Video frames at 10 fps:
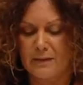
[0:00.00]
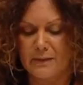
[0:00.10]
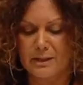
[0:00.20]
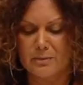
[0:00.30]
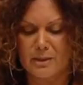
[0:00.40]

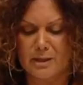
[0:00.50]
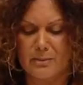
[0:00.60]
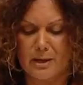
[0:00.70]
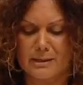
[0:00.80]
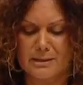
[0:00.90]
that had
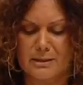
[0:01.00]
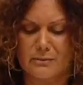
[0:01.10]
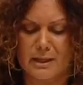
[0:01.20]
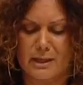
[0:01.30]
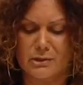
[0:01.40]
minimised the
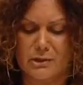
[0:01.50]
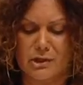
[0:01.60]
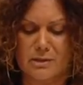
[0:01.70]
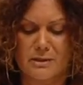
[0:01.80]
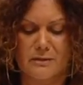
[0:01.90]

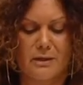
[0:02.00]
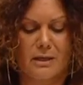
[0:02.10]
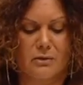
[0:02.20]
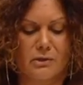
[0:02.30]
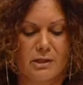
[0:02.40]
relationships of the
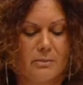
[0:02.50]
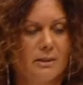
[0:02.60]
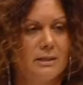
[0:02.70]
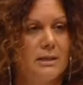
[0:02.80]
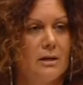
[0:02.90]

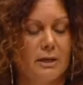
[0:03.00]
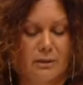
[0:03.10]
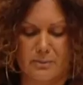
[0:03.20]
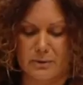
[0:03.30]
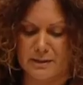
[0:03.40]
LGBTI
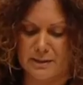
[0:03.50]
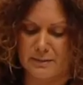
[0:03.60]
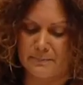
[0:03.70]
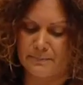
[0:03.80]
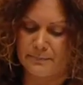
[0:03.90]
community.